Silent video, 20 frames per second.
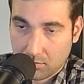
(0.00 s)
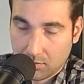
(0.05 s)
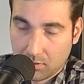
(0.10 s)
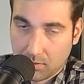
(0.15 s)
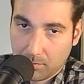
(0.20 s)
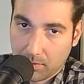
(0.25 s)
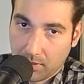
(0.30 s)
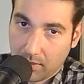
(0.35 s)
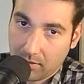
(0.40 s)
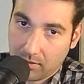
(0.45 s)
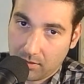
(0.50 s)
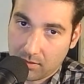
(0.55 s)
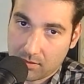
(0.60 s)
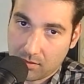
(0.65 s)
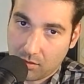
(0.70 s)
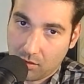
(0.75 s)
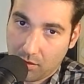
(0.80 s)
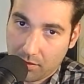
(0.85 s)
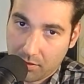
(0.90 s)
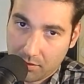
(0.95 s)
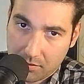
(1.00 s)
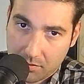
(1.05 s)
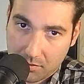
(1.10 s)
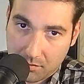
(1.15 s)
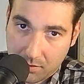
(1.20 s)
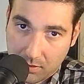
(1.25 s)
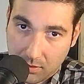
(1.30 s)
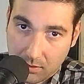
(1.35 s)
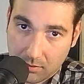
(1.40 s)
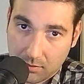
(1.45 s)
The button is on your
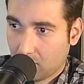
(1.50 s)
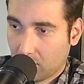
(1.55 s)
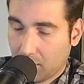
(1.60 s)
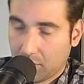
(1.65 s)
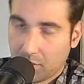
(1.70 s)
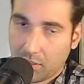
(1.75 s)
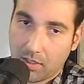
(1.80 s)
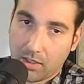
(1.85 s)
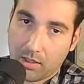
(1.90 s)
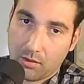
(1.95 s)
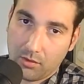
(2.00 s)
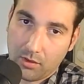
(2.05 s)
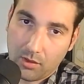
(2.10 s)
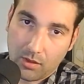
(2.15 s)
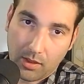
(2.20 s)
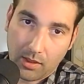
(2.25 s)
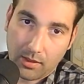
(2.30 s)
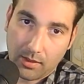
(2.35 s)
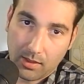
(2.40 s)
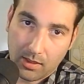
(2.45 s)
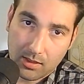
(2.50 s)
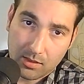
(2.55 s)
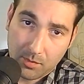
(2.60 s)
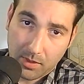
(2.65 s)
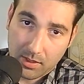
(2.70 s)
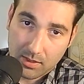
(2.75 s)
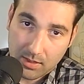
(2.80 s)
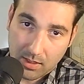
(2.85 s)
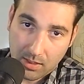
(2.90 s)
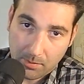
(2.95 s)
screen. Check out the Architect's
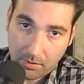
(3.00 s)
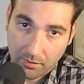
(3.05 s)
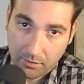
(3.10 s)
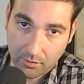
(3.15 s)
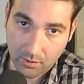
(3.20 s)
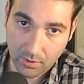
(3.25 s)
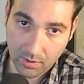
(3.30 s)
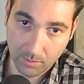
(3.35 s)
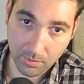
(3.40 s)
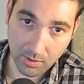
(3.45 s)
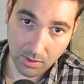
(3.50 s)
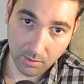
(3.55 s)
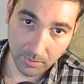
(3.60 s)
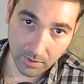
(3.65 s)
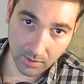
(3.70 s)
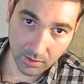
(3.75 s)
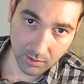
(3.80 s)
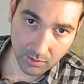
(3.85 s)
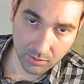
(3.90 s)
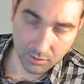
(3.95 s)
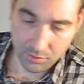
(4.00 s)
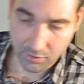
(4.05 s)
Mixtape if you're a hip-hop head.